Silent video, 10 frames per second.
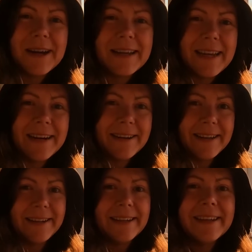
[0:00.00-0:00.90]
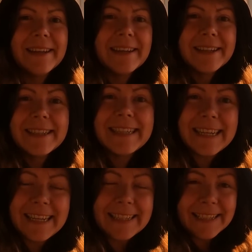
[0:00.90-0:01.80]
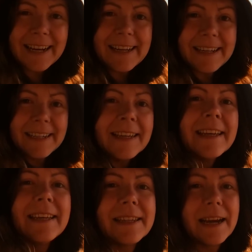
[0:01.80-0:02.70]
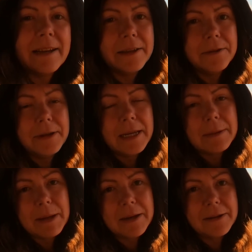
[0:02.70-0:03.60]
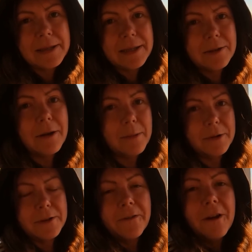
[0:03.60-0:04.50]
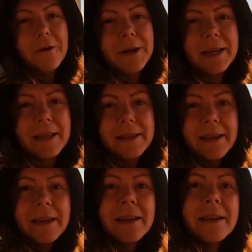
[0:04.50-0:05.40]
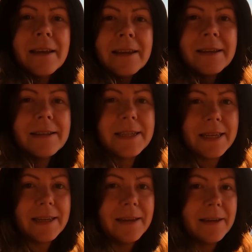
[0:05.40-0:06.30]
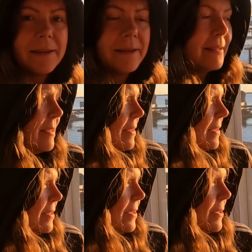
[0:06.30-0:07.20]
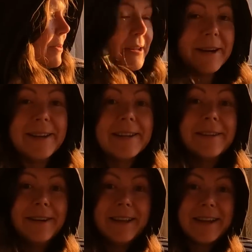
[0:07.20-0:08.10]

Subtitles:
here in seaside is kind of unique because it's almost floating in the sea. So the water is really